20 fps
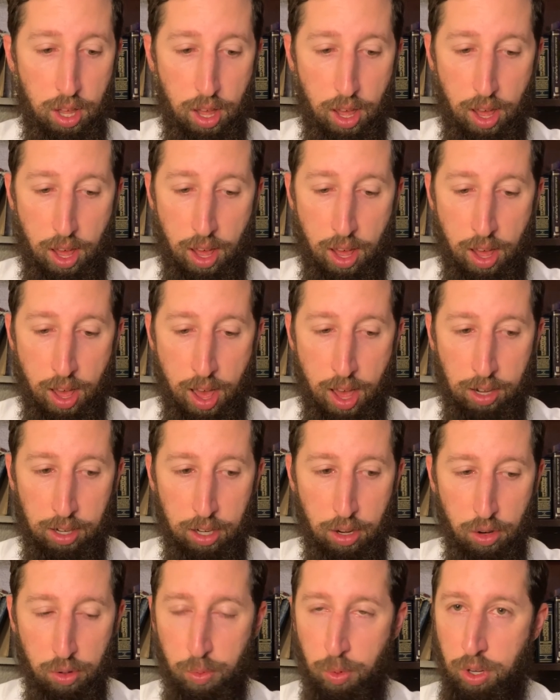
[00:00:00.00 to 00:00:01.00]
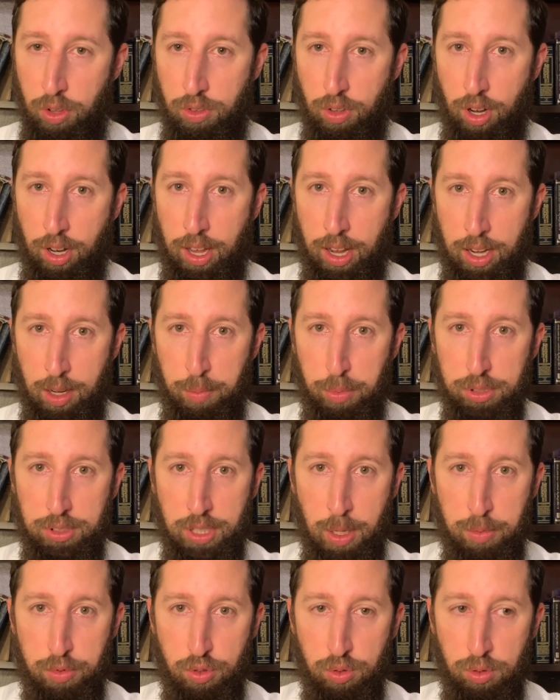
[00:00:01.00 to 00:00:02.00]
And here's where you start getting
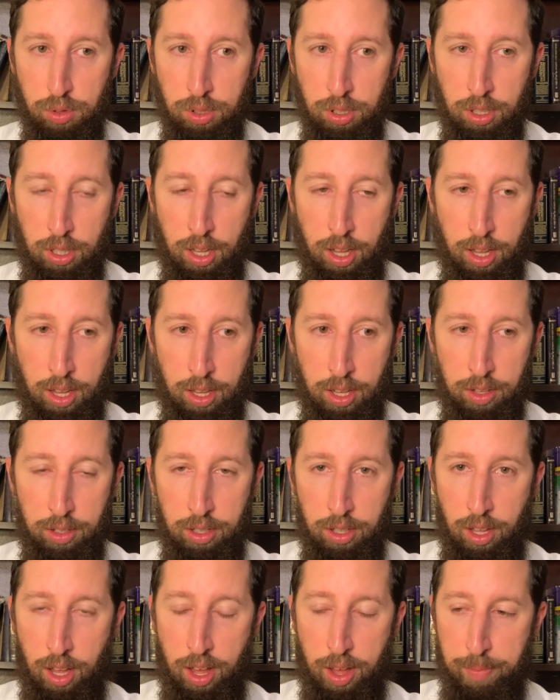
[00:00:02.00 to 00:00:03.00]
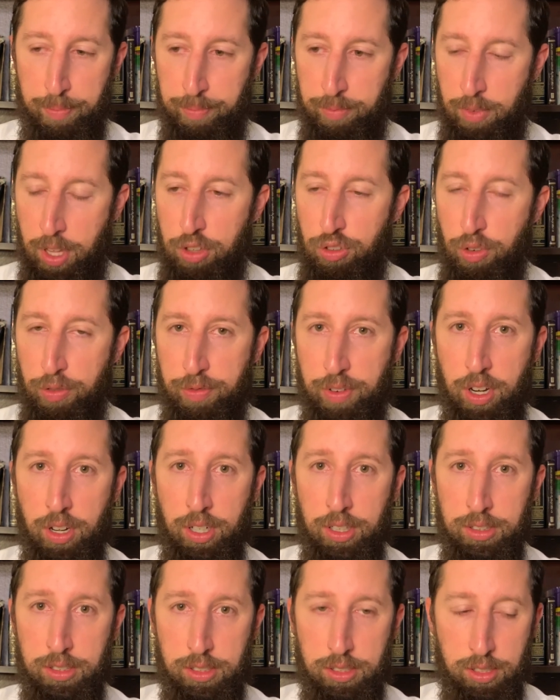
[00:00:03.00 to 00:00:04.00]
perceptual
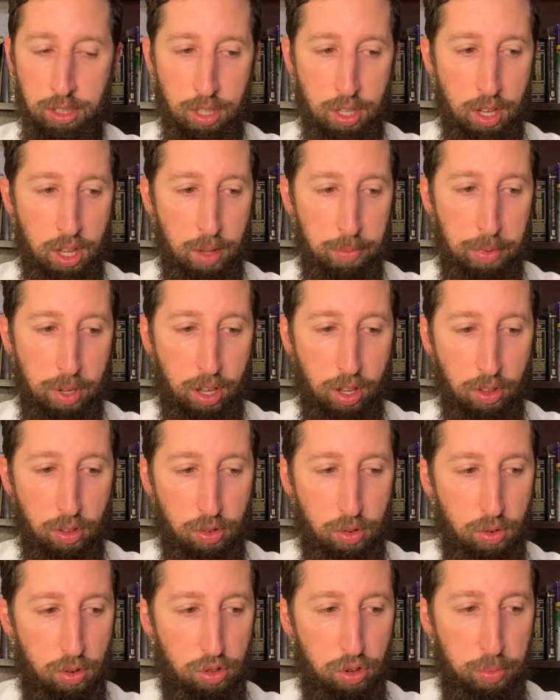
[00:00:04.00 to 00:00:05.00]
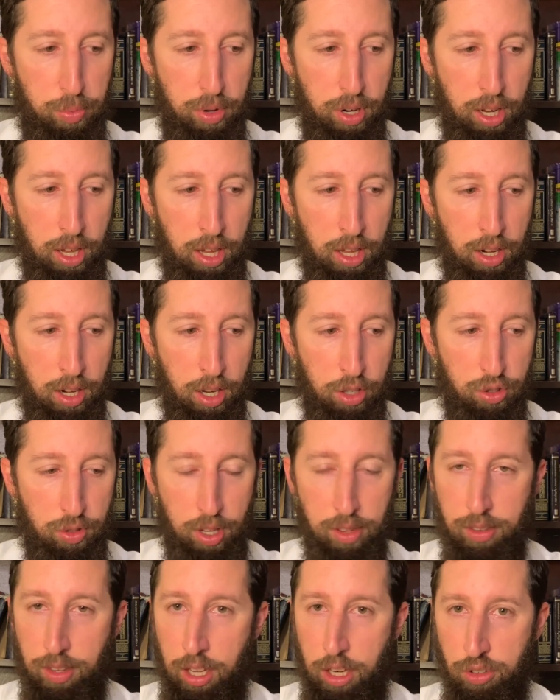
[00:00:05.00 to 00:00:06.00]
interference. Because as soon as you bring in a
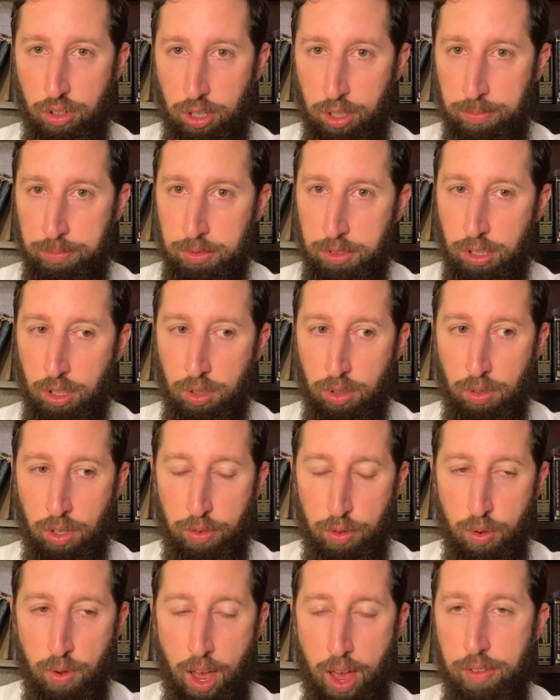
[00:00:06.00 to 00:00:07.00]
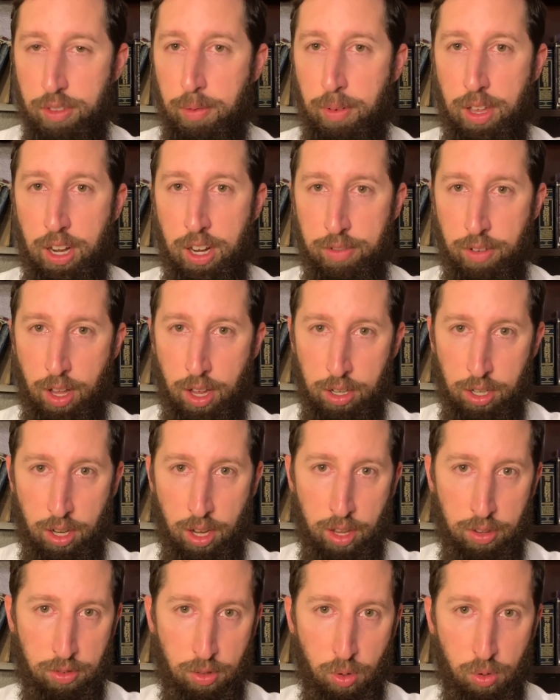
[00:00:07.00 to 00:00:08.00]
translation, so if you have some kind of an
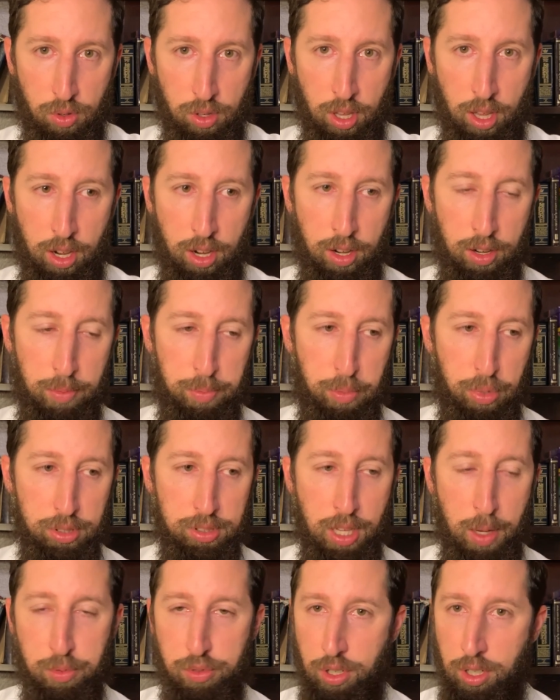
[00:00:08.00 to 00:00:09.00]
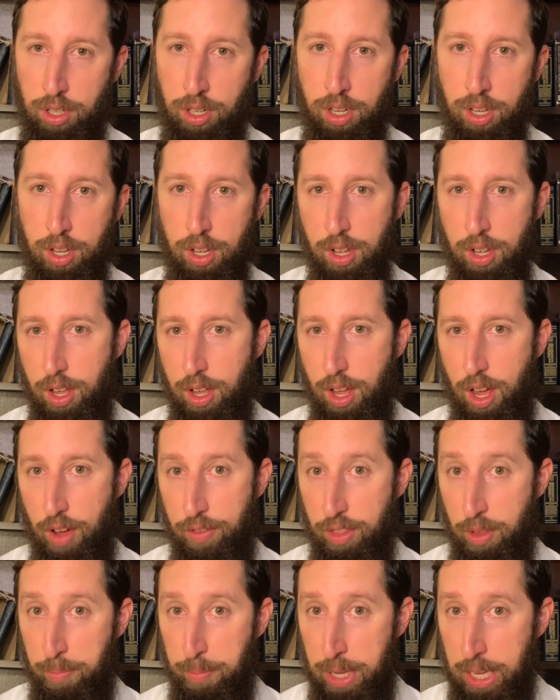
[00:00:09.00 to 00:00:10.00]
associated perception
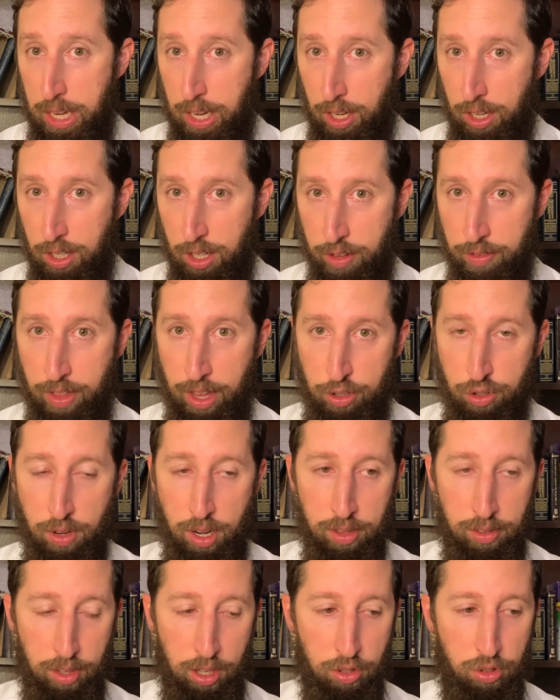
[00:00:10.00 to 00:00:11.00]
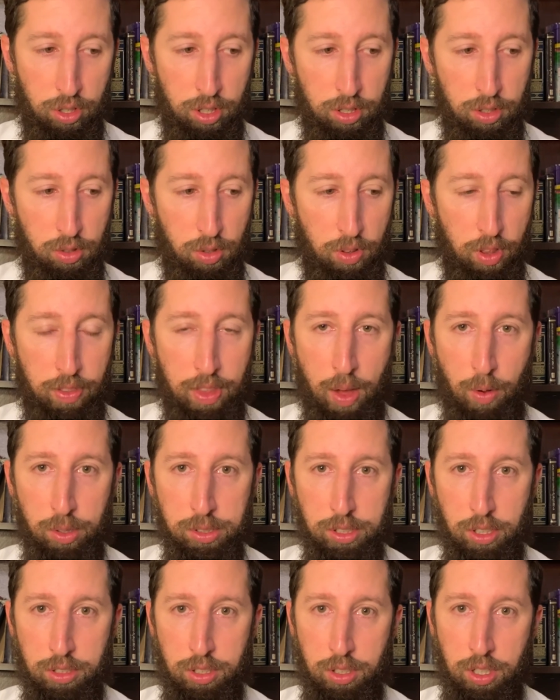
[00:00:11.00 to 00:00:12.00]
of the meaning of that translation, so then that will
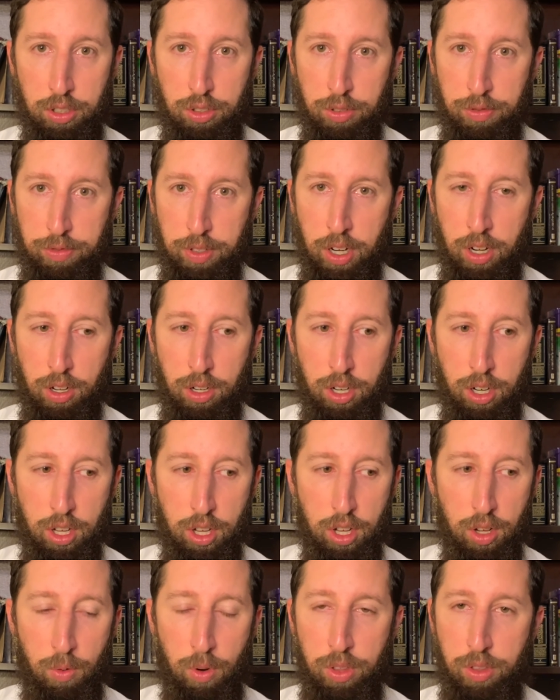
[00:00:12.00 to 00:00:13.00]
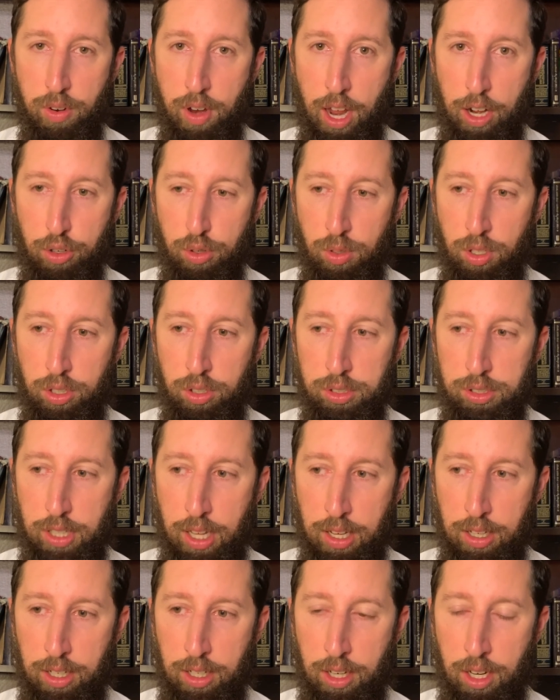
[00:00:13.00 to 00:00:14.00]
start to interfere with your actual
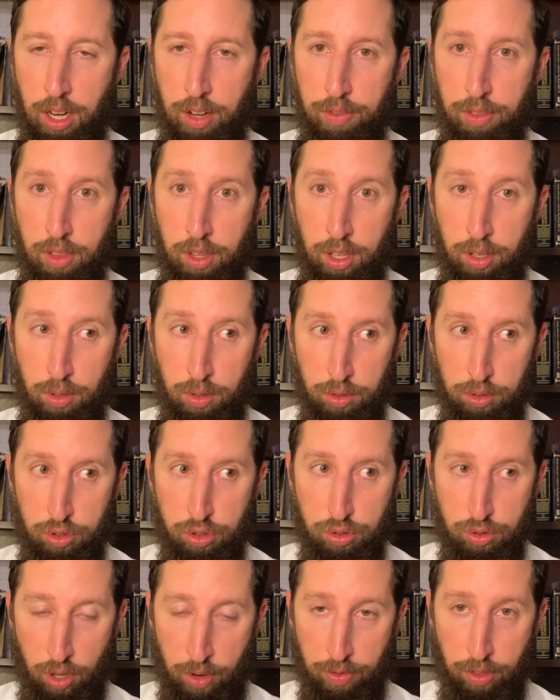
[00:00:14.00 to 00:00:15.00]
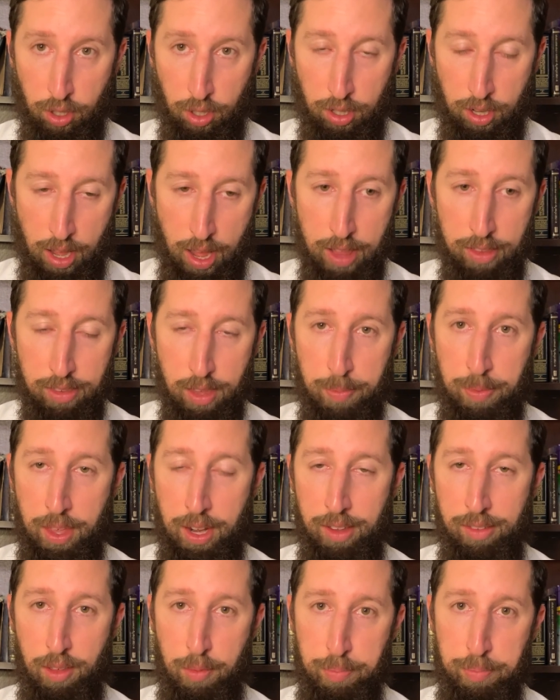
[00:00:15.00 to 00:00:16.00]
understanding of the concept that
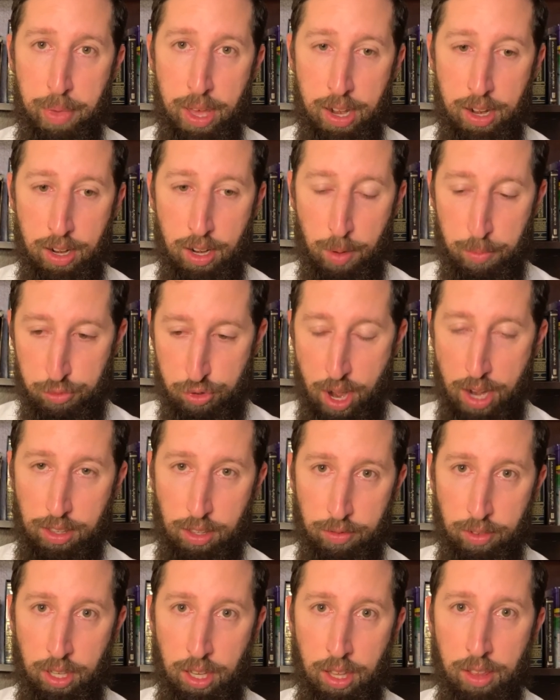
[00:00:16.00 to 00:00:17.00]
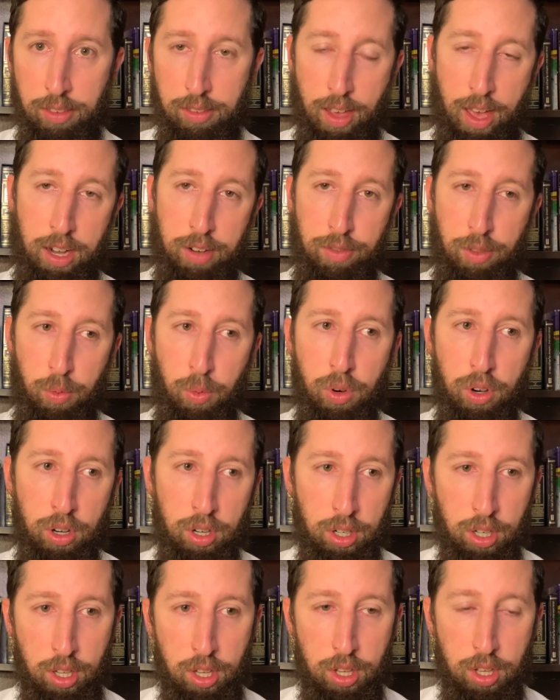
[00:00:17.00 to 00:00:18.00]
is embedded objectively inside of the
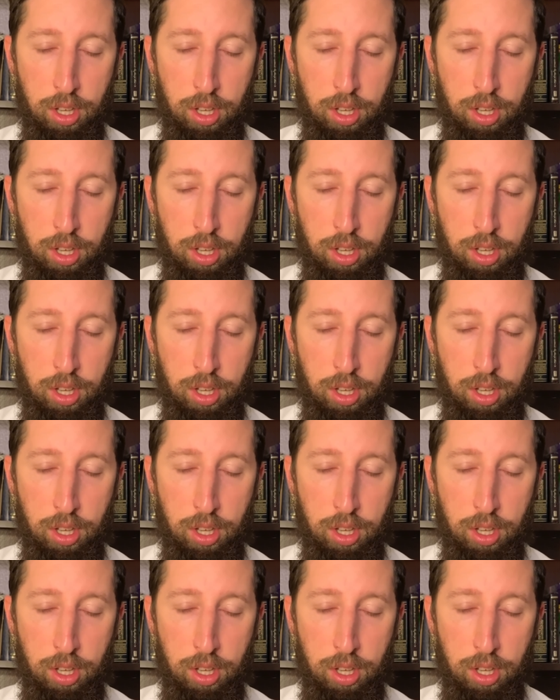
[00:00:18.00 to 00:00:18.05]
word.